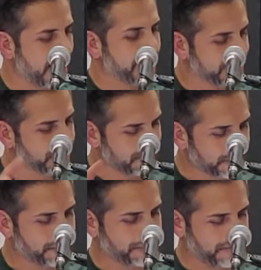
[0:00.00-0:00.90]
I tell you
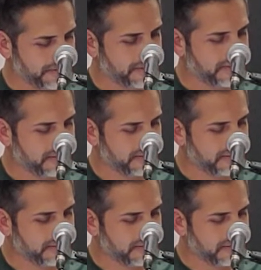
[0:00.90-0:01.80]
the truth.
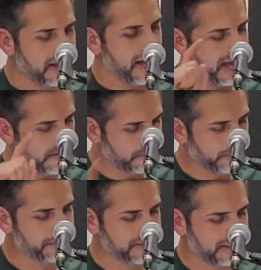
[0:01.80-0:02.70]

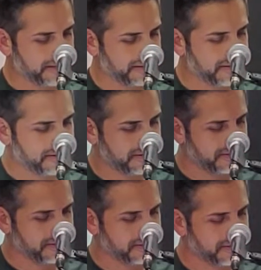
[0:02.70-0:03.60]
Everyone who sins
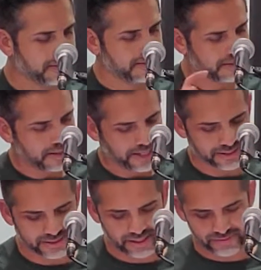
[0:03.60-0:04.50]

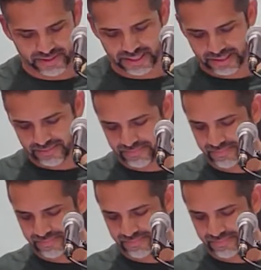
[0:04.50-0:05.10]
is a slave to sin.